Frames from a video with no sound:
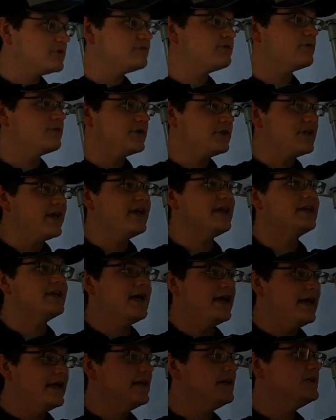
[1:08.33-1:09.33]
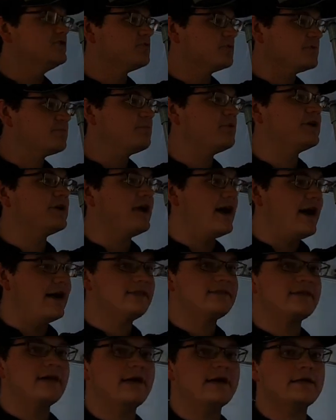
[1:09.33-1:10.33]
for the day and age was pretty high
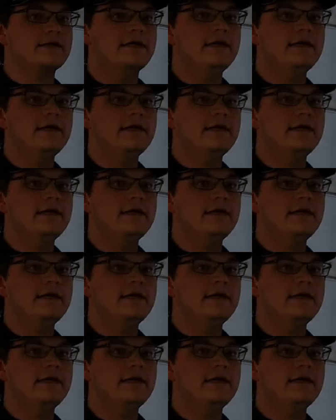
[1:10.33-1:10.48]
tech,